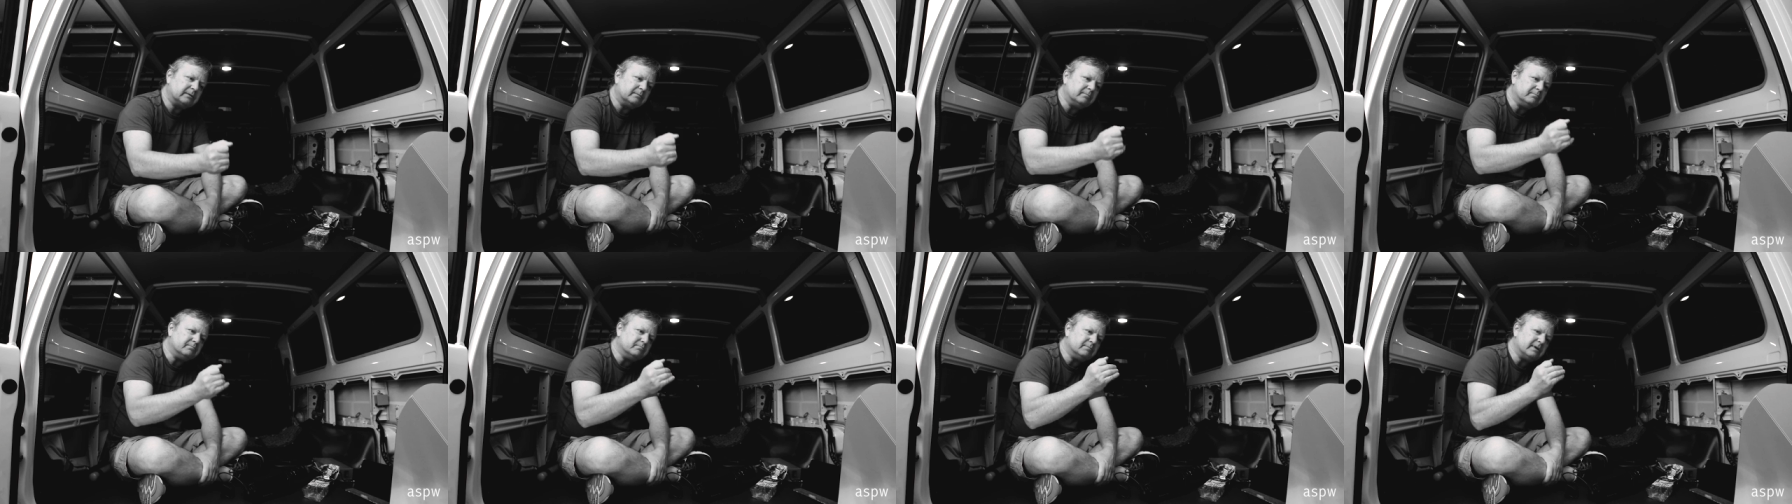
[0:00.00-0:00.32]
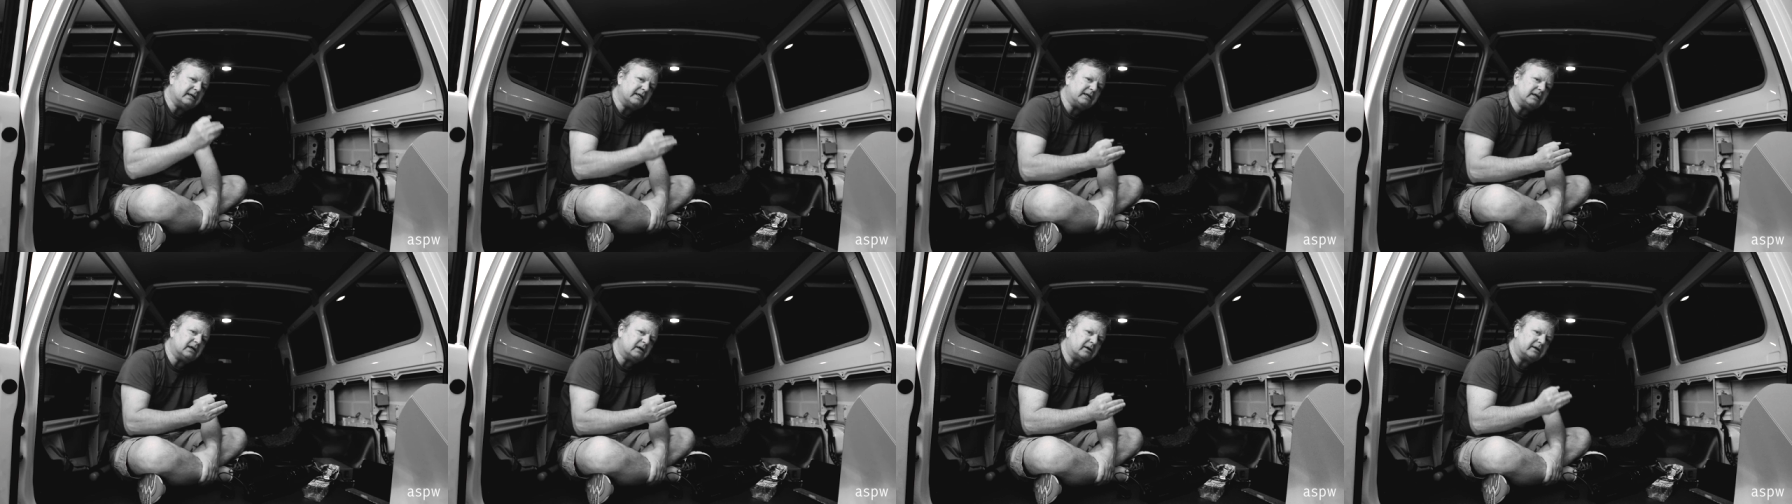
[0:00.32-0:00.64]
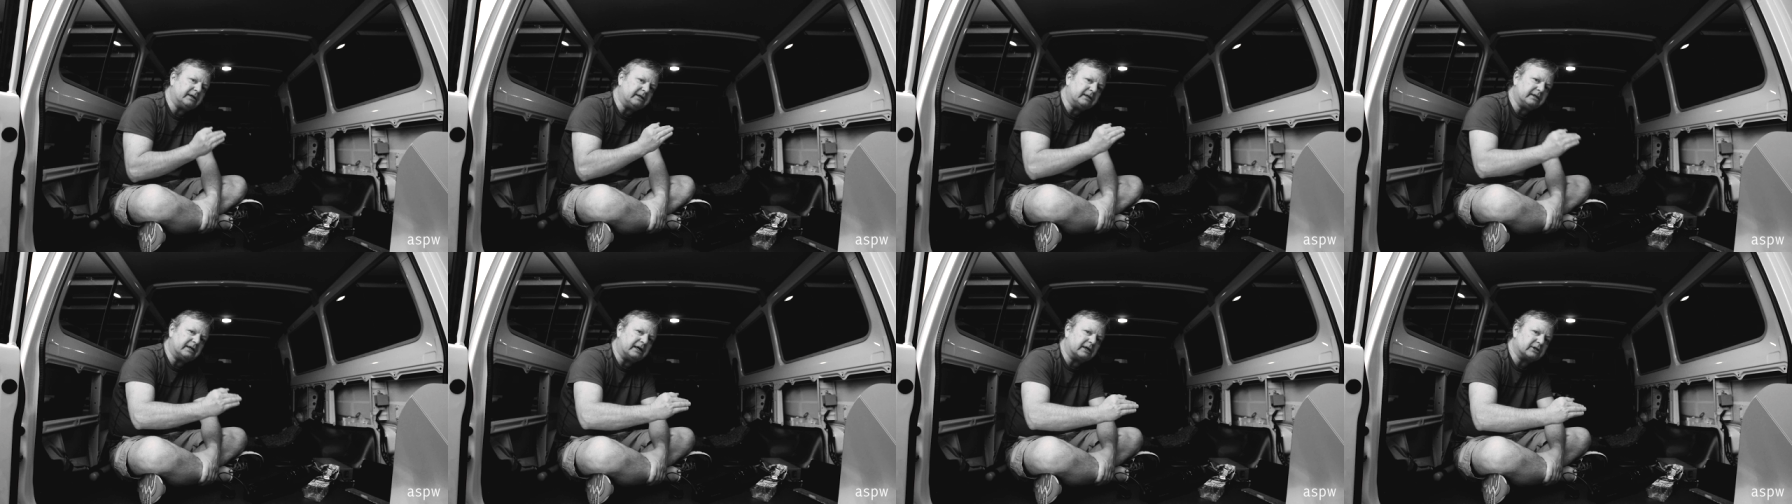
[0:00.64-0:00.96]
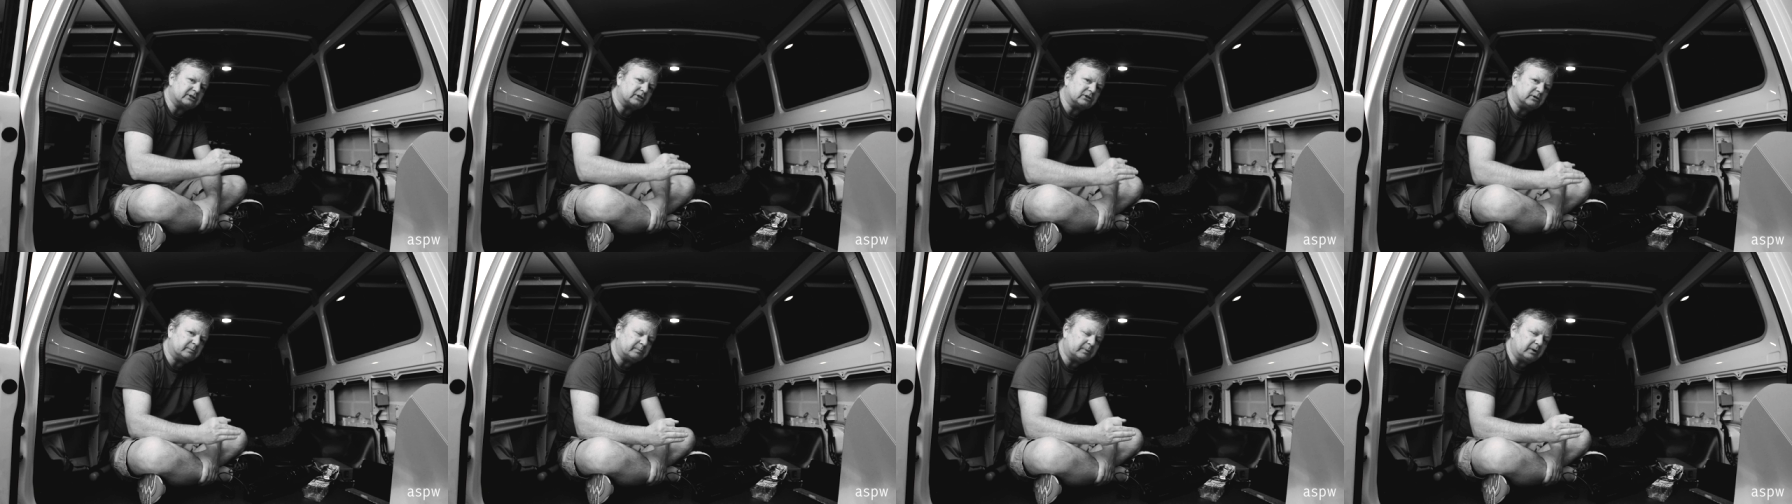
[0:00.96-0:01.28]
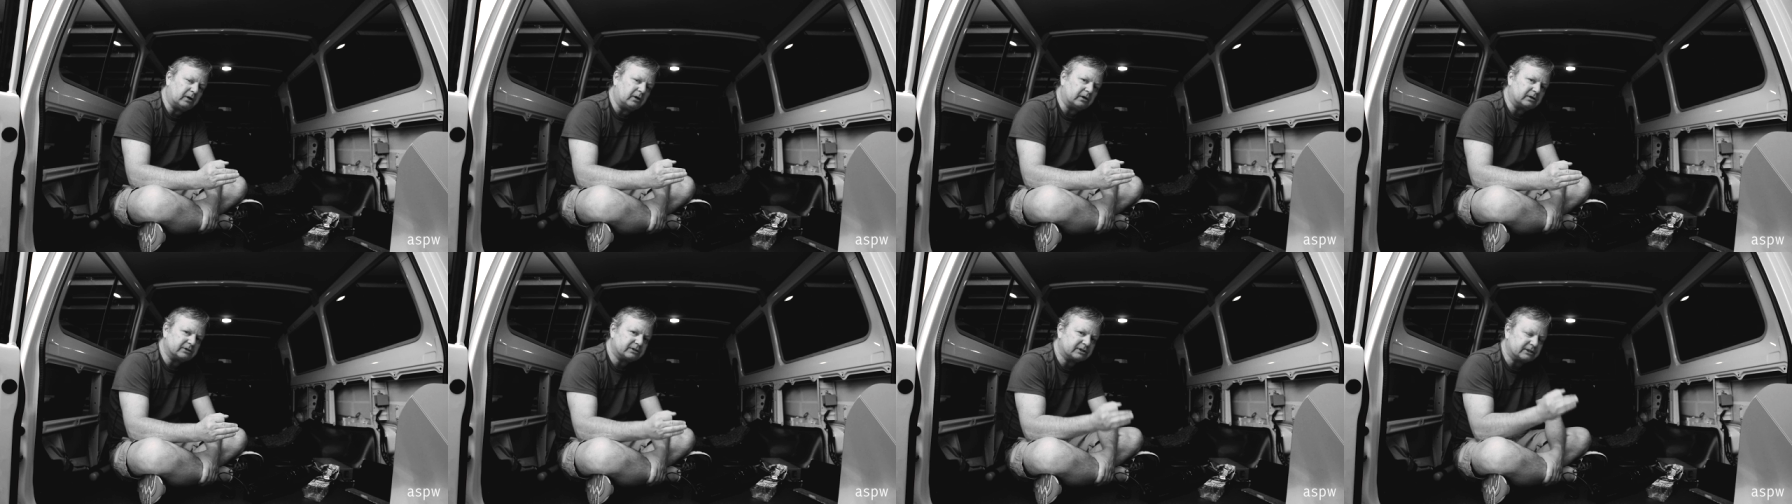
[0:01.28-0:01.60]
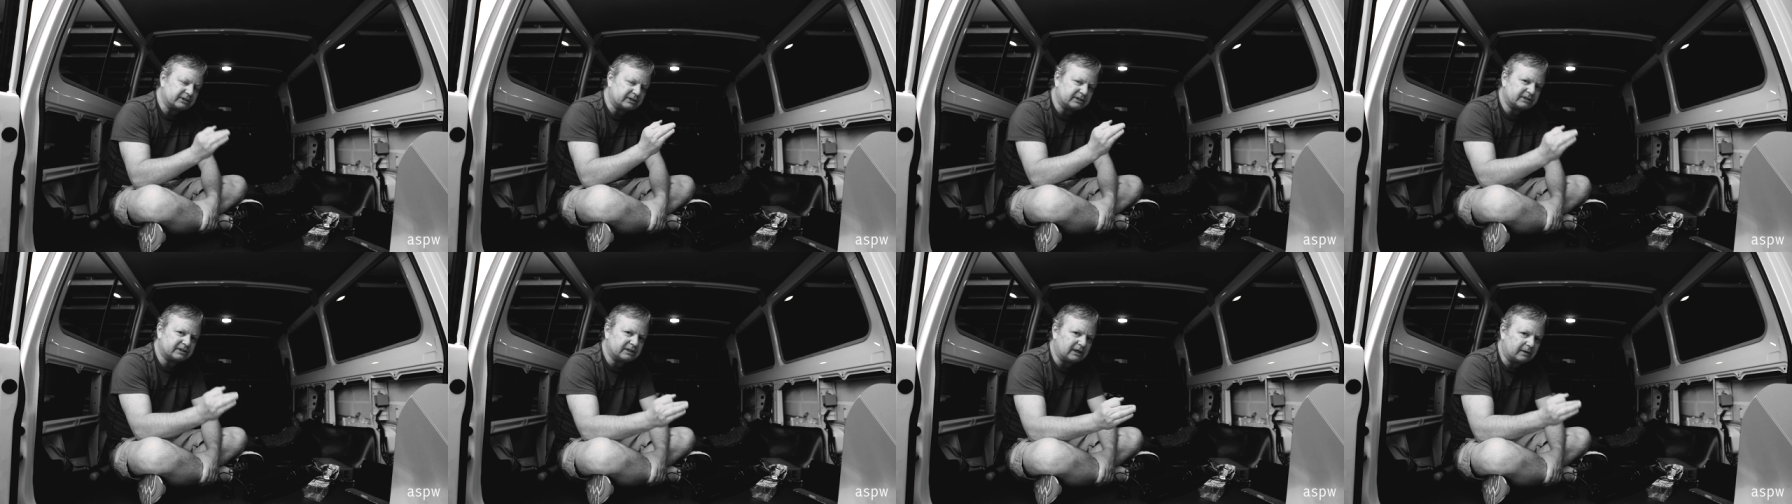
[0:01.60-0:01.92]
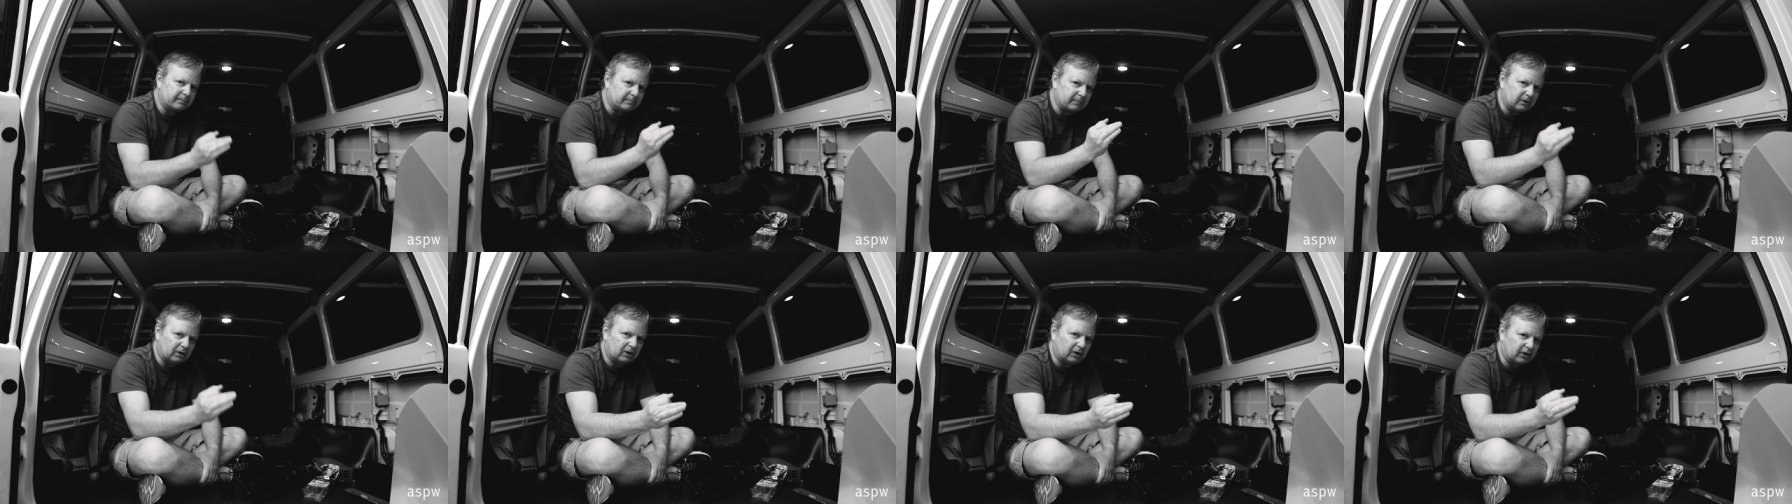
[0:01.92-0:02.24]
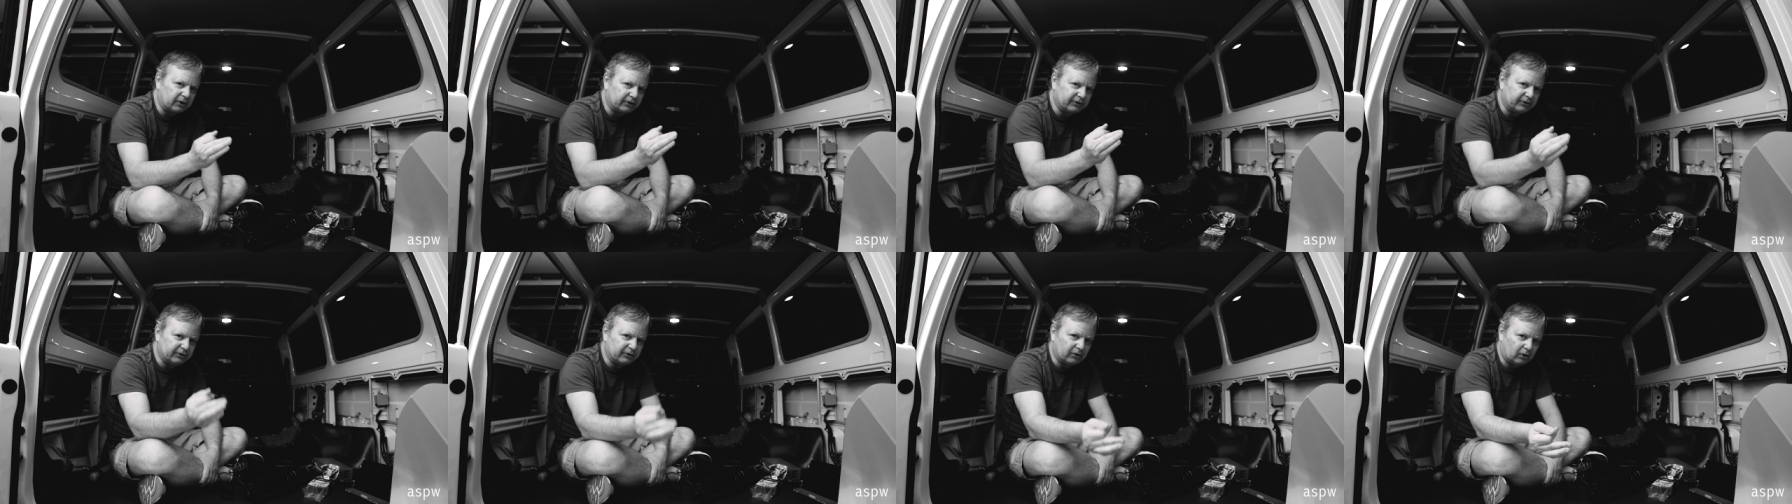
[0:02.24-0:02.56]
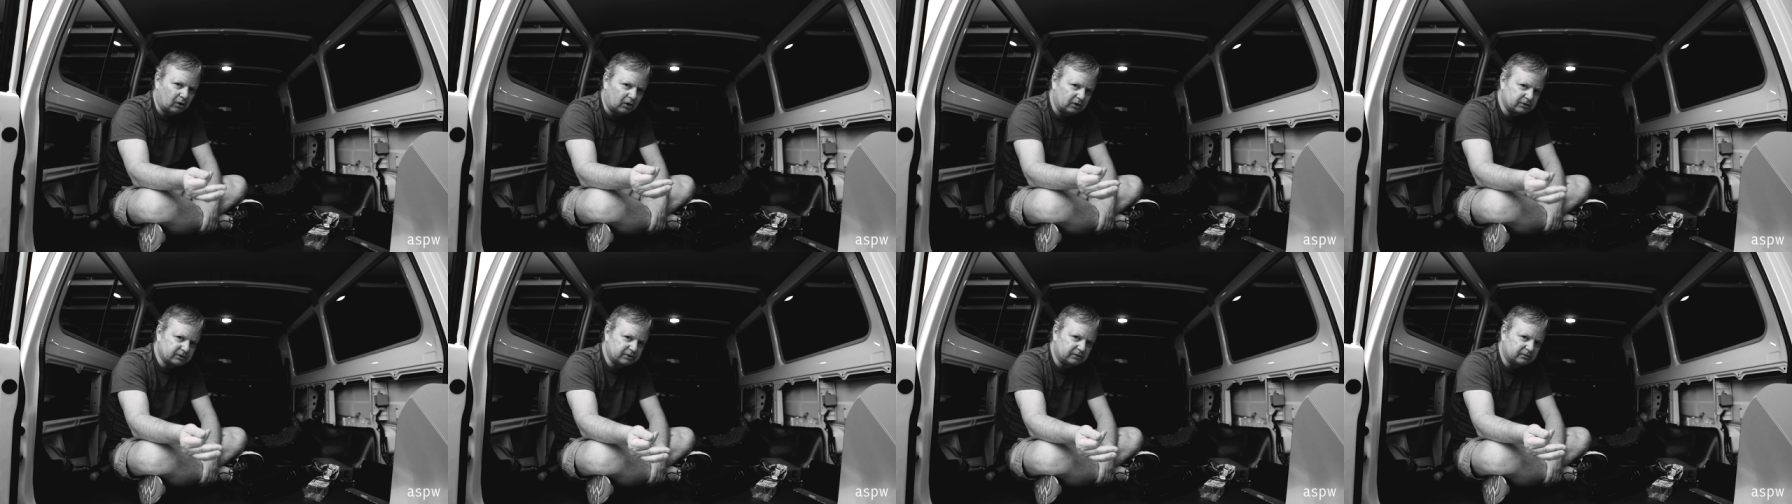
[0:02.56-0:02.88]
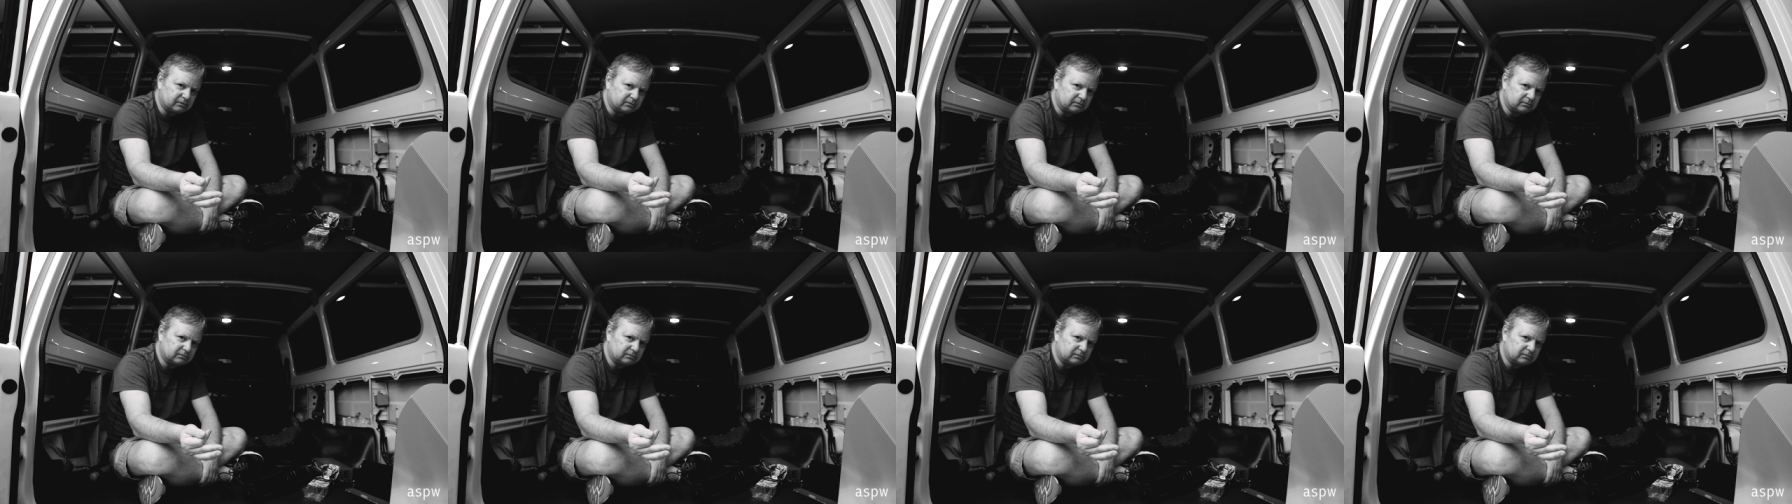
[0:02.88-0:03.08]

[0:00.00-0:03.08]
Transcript: Many are in national parks, some are not.